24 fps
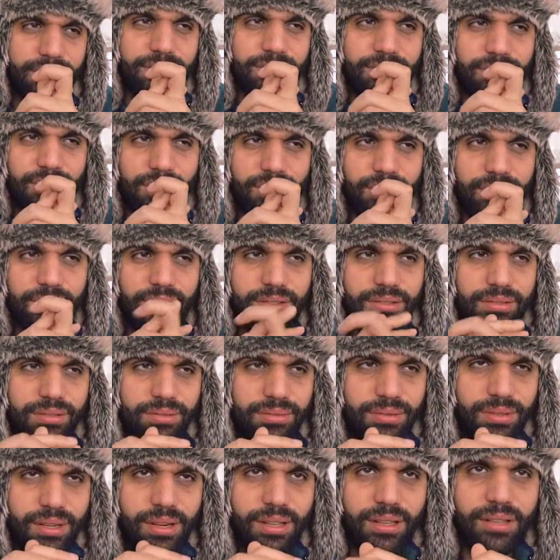it started to
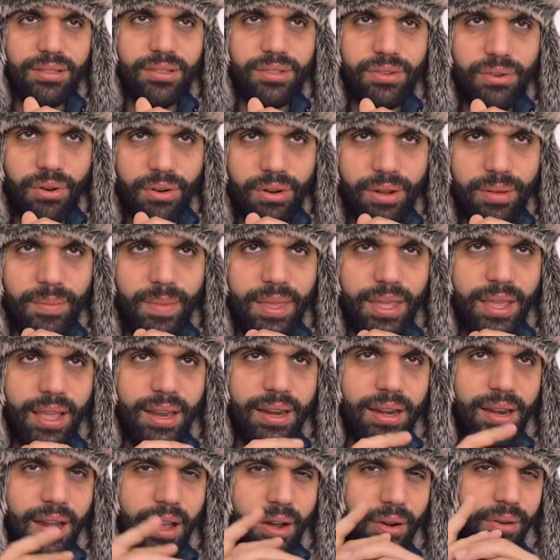really annoy me,
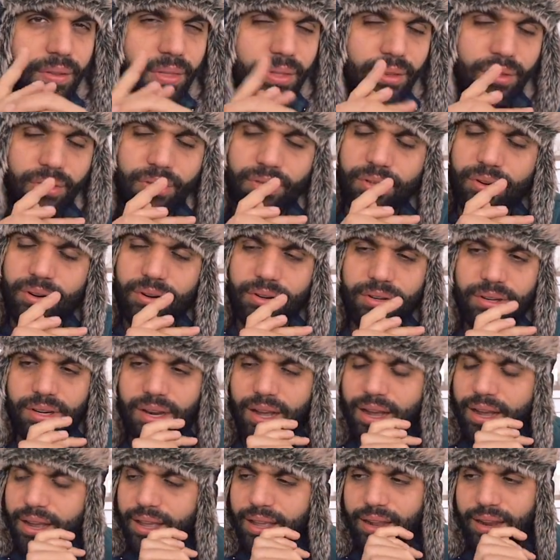and now in the third
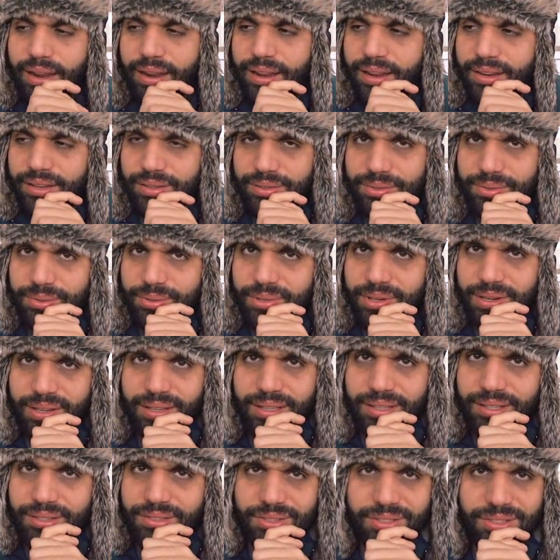I
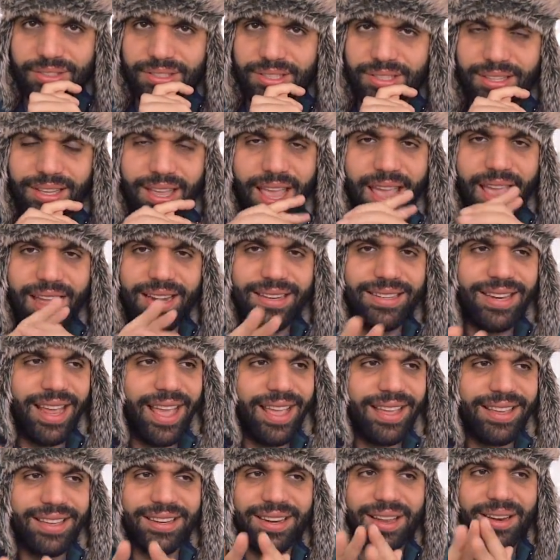really just can't
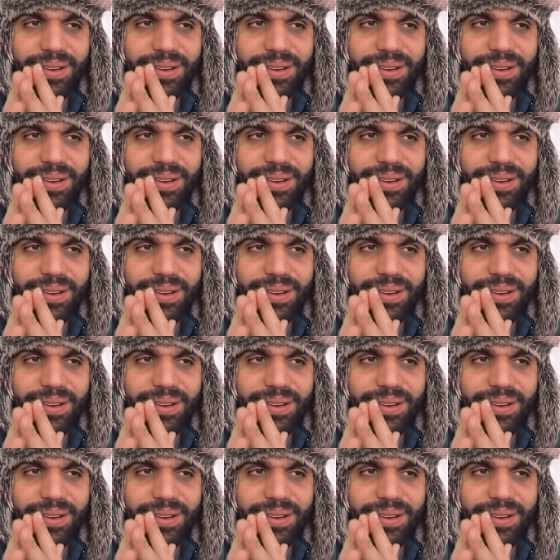take it